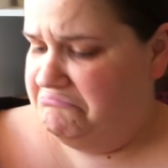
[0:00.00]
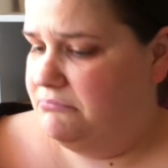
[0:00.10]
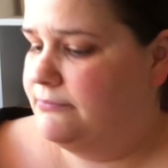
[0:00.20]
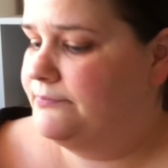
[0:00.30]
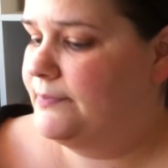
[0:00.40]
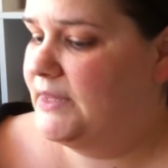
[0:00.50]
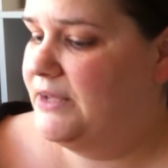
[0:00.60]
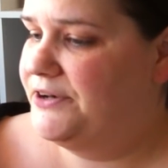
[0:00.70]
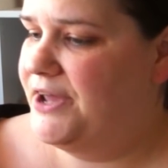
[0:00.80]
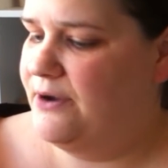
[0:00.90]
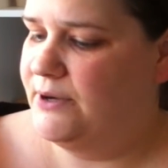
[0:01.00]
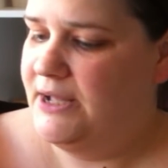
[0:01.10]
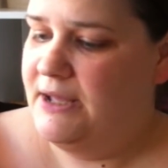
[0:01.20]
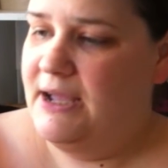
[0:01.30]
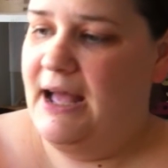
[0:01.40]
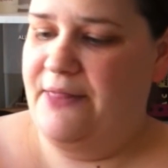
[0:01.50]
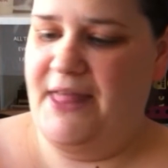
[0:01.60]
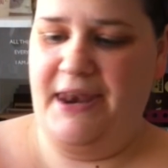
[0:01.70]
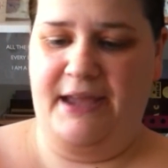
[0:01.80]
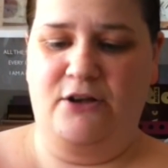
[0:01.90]
I don't know.
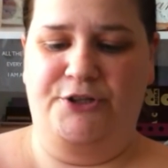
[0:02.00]
And then I